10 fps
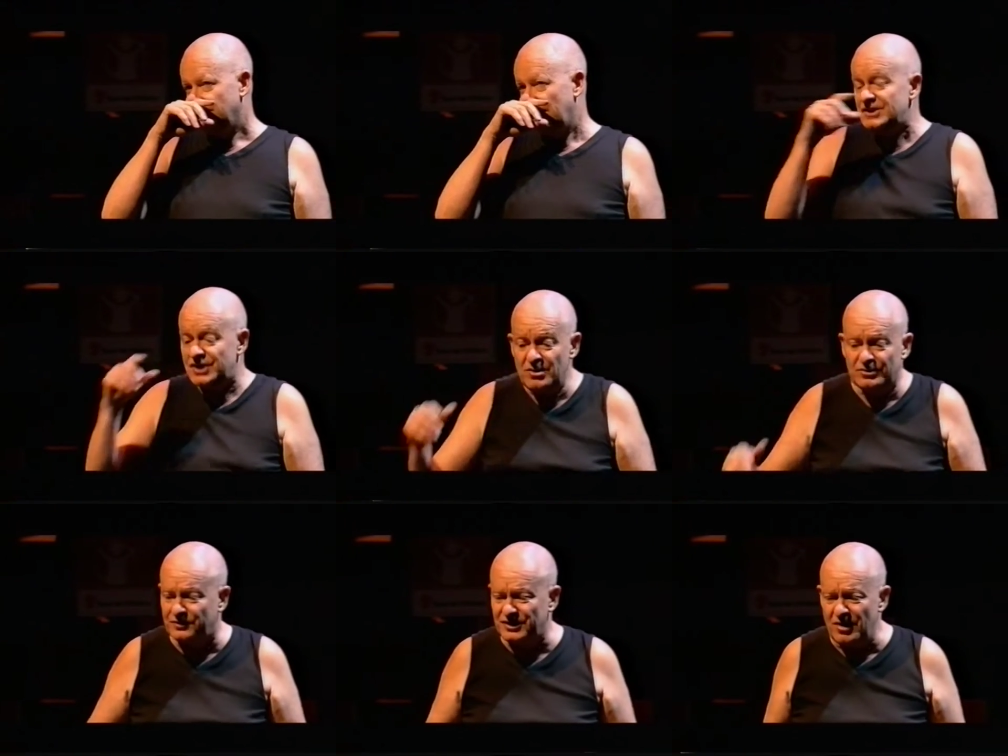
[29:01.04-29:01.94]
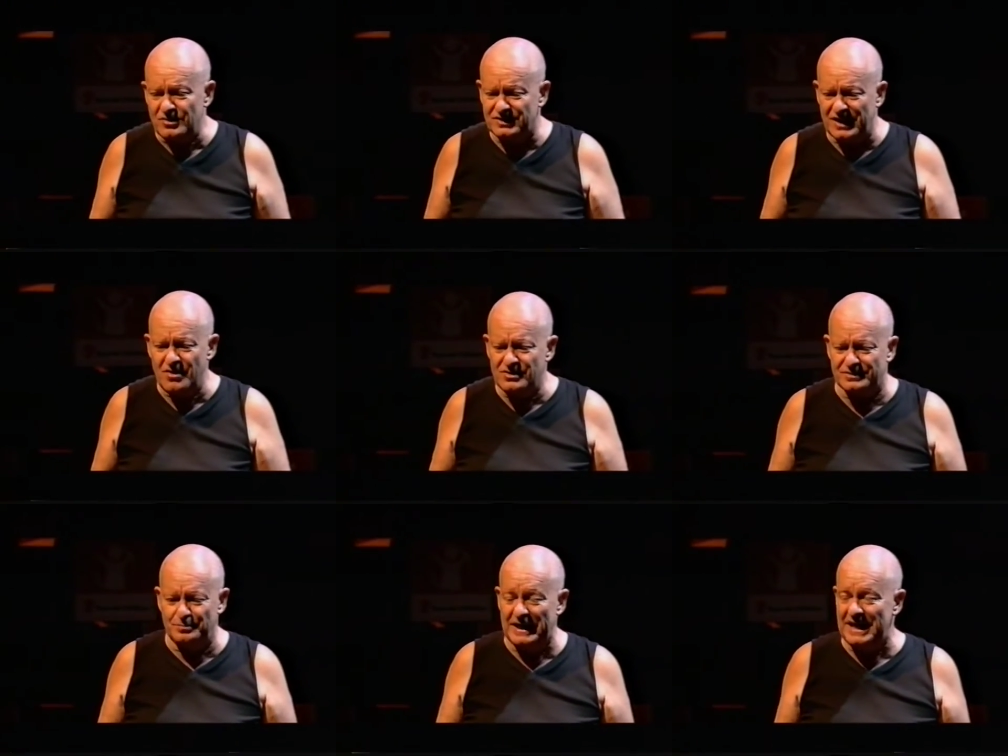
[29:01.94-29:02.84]
And
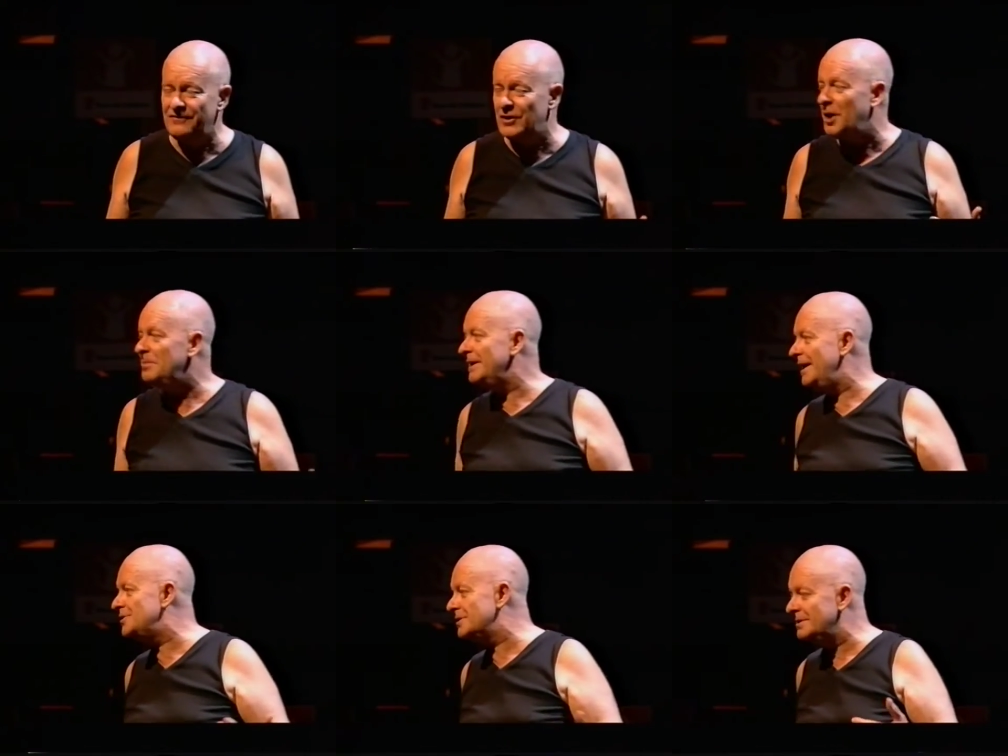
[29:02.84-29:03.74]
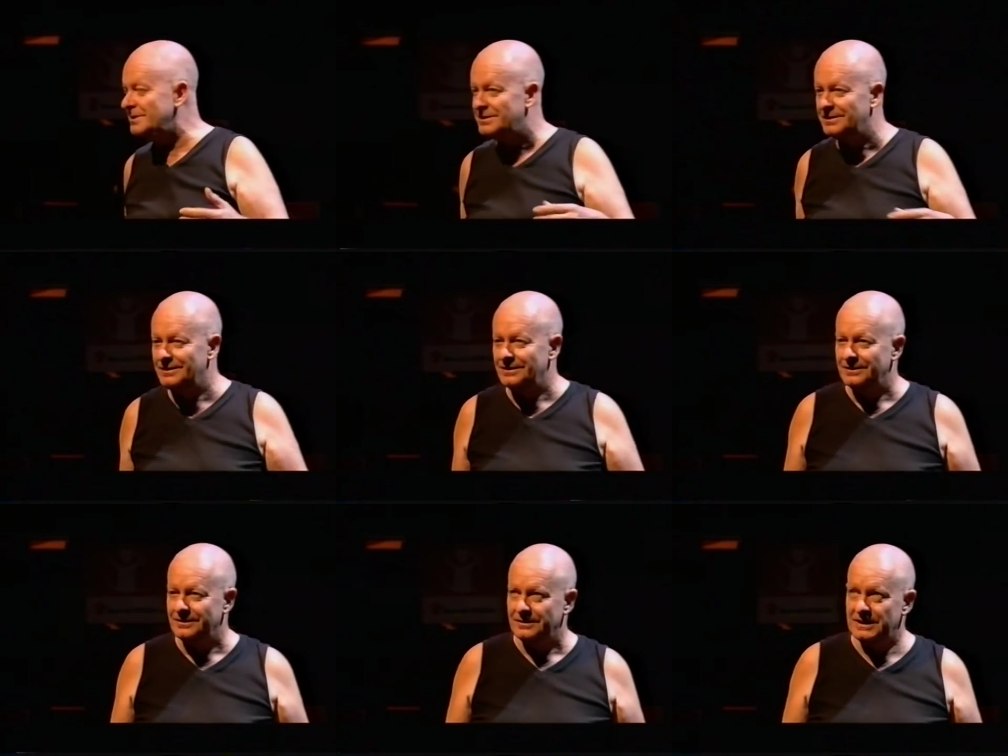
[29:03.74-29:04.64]
don't believe the urban legend
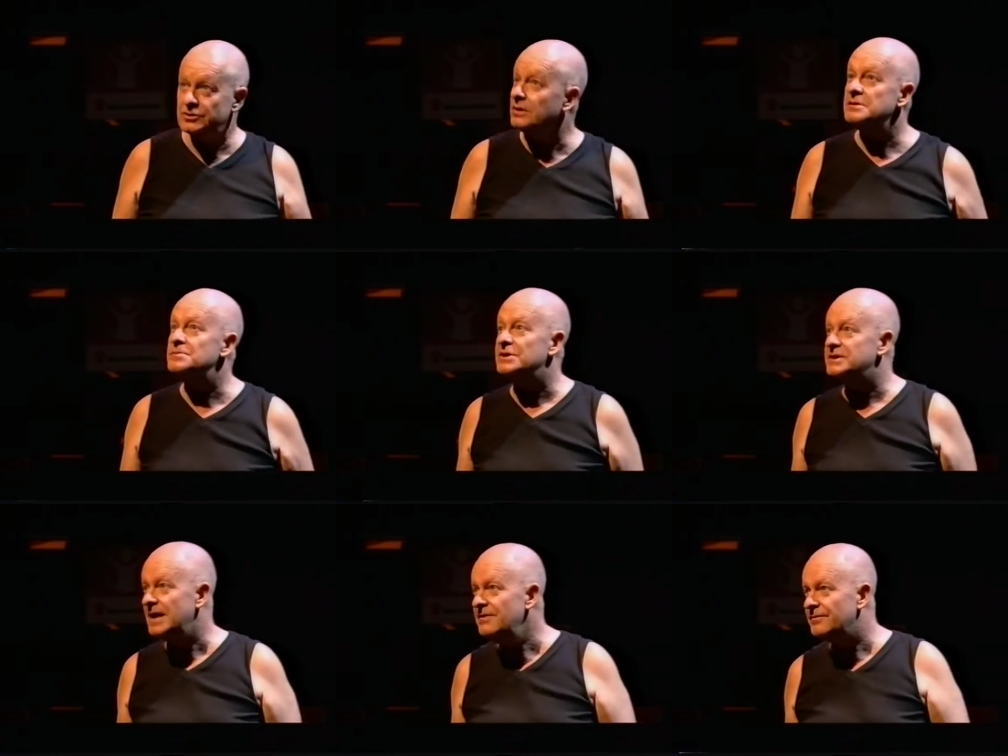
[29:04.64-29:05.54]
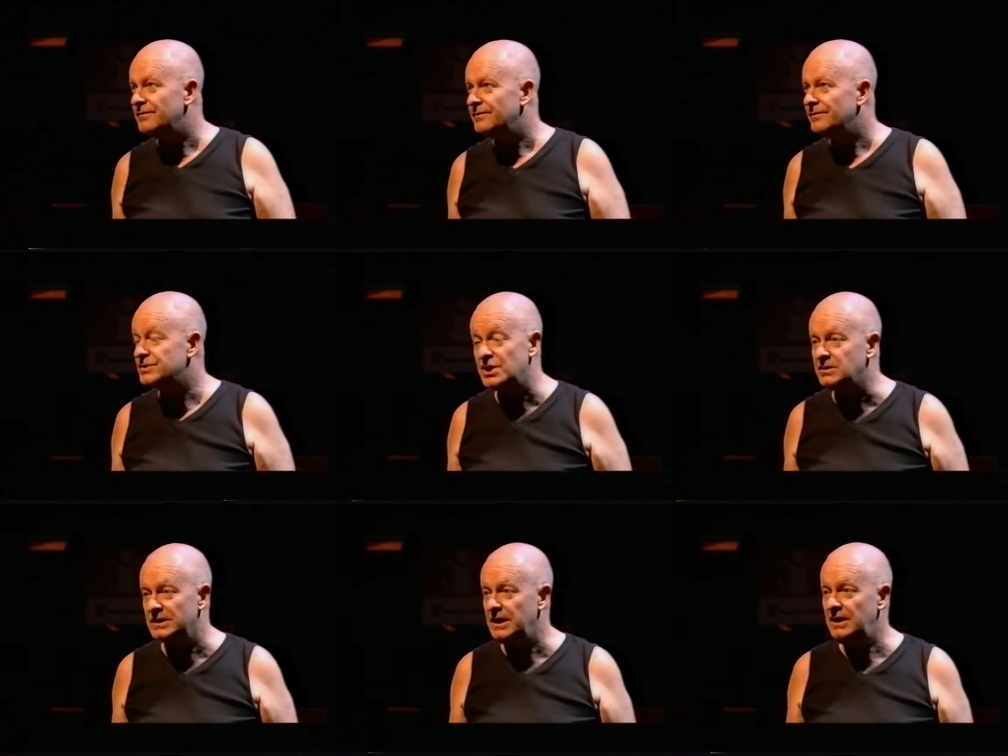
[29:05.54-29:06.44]
that condoms are safe.
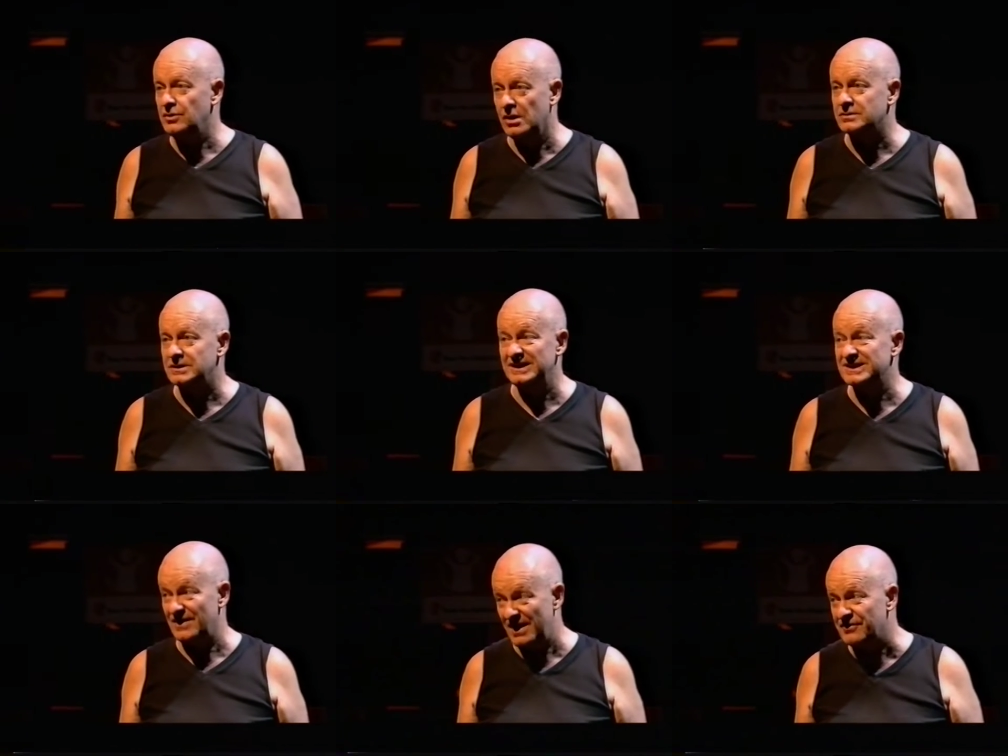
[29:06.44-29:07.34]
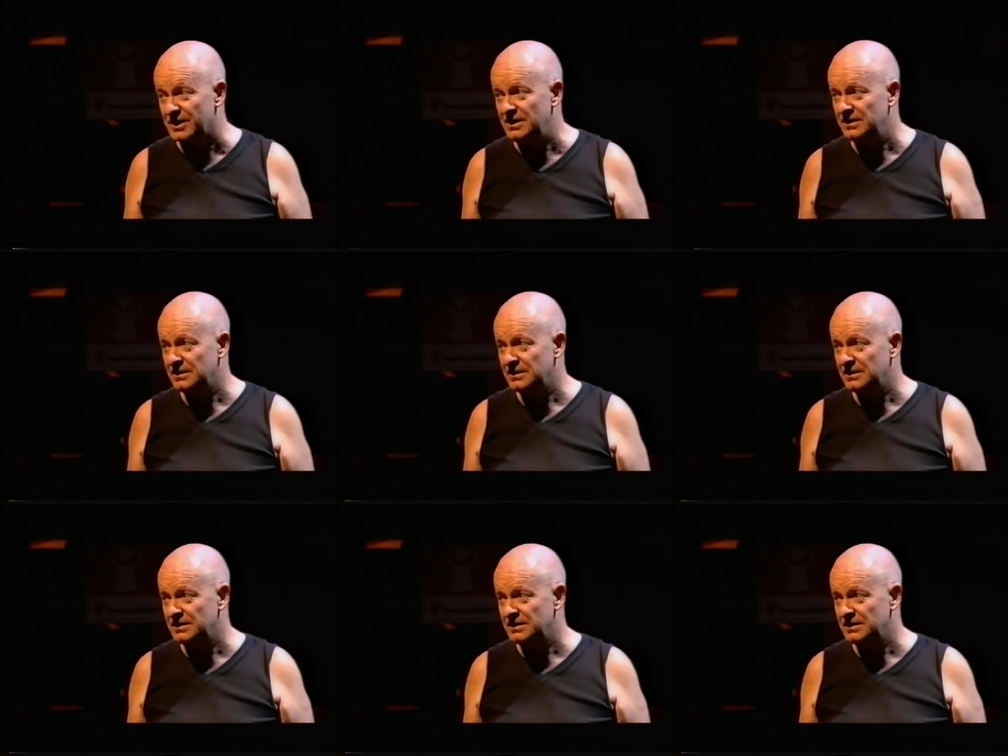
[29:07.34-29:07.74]
Certainly not in South Africa.